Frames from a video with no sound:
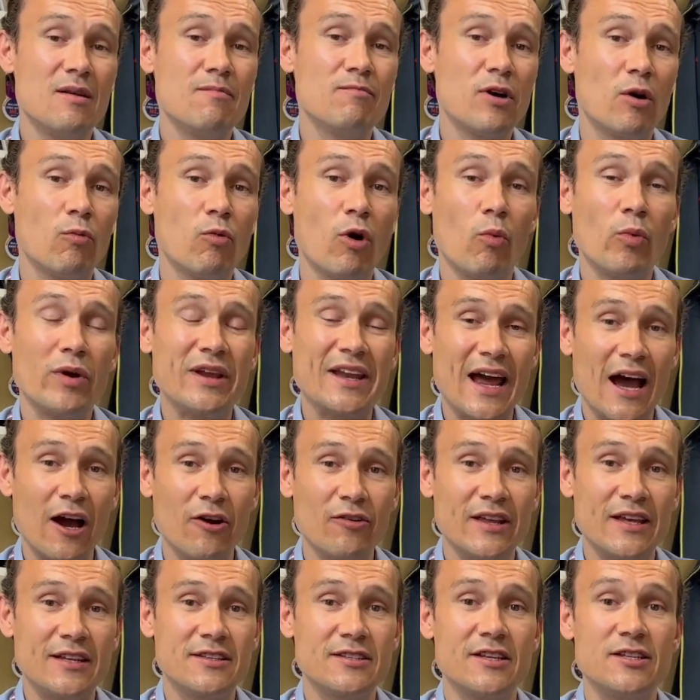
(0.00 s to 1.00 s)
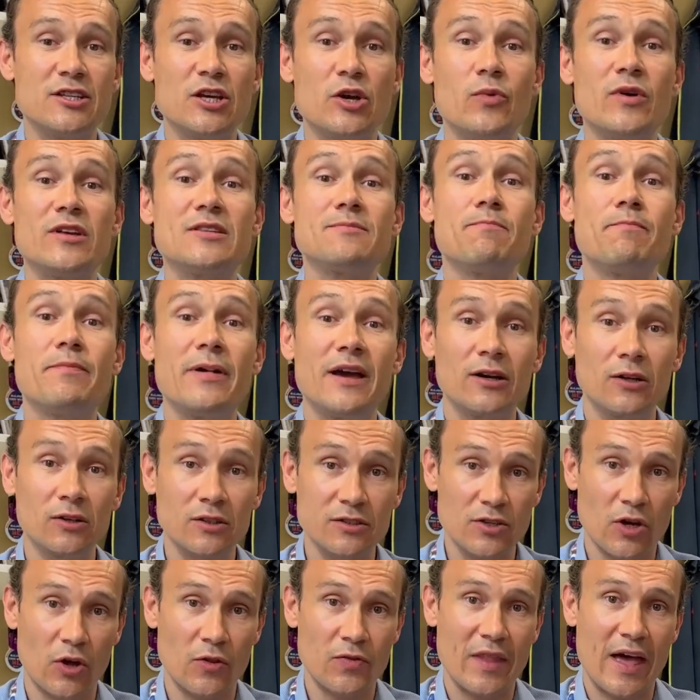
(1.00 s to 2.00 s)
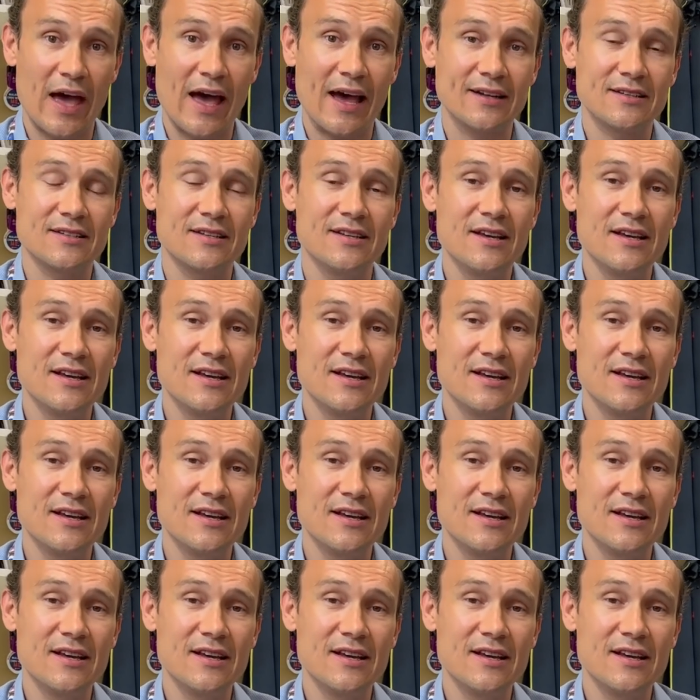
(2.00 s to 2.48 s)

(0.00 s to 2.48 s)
But what we now need to do is build on that